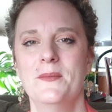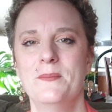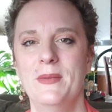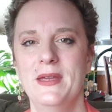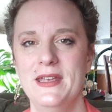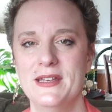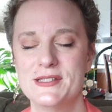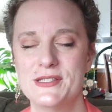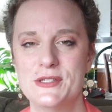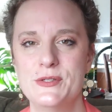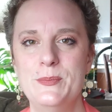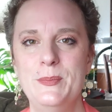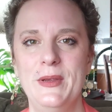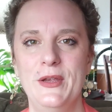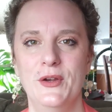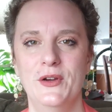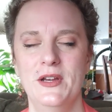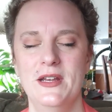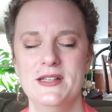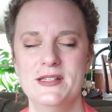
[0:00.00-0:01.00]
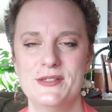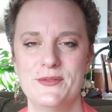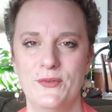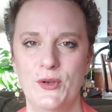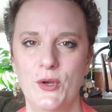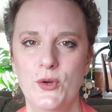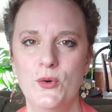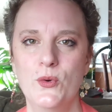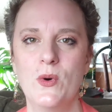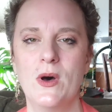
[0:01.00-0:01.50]
my experience of
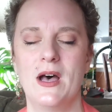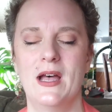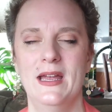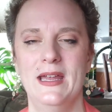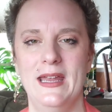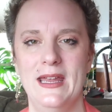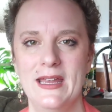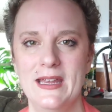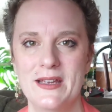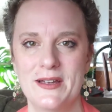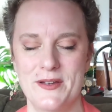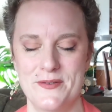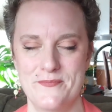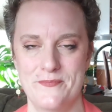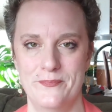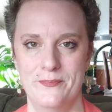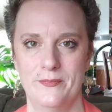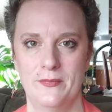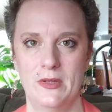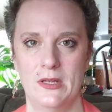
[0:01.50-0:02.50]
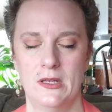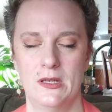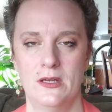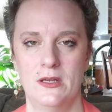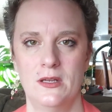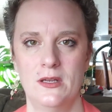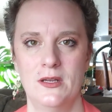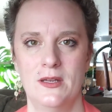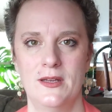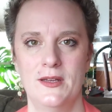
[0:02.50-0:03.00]
who I am,
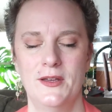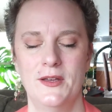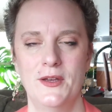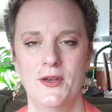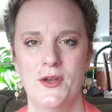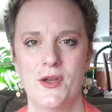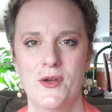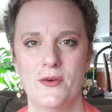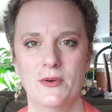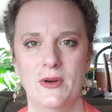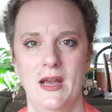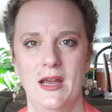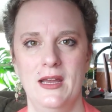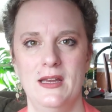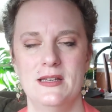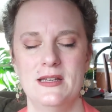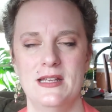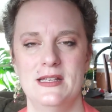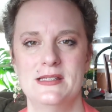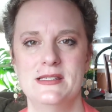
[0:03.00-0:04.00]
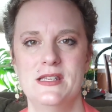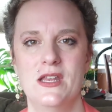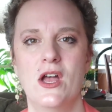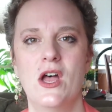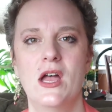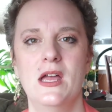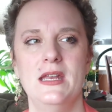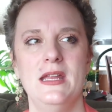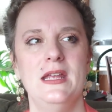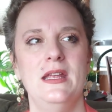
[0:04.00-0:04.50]
right, is
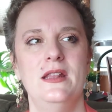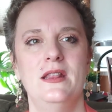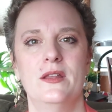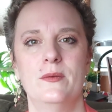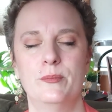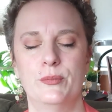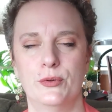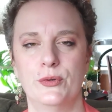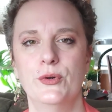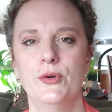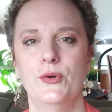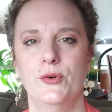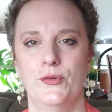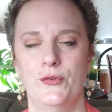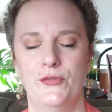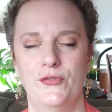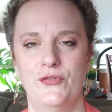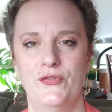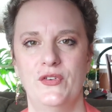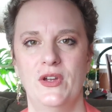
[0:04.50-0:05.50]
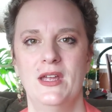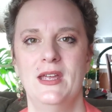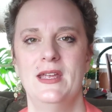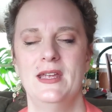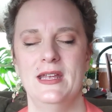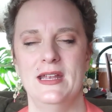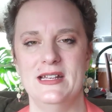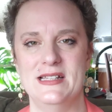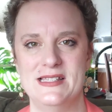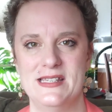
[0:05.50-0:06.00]
not in the proof,
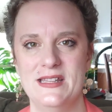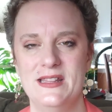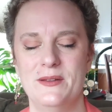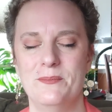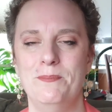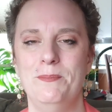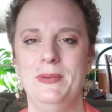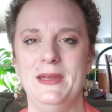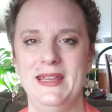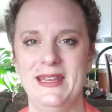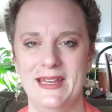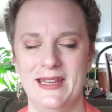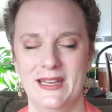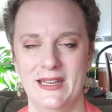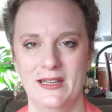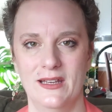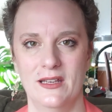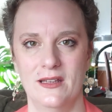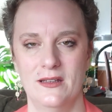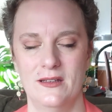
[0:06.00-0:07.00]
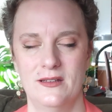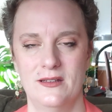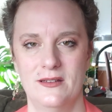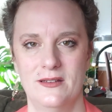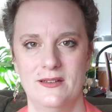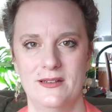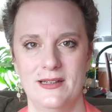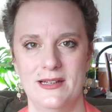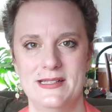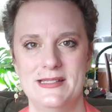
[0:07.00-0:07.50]
it's in the being.
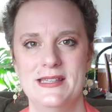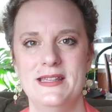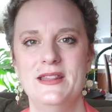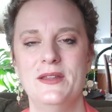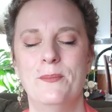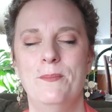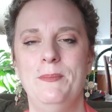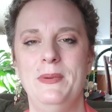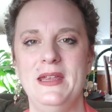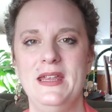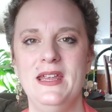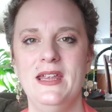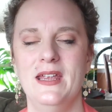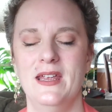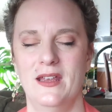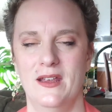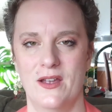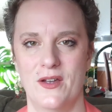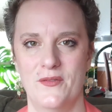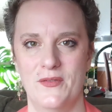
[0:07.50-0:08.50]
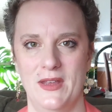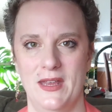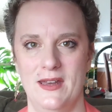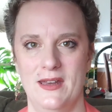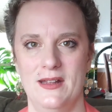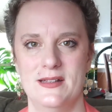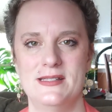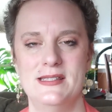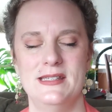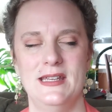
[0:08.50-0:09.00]
It's in the being of
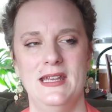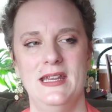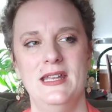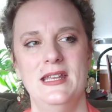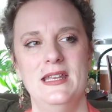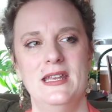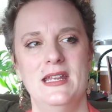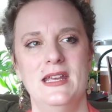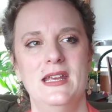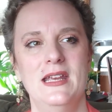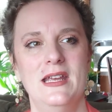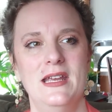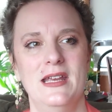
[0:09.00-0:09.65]
it. It's in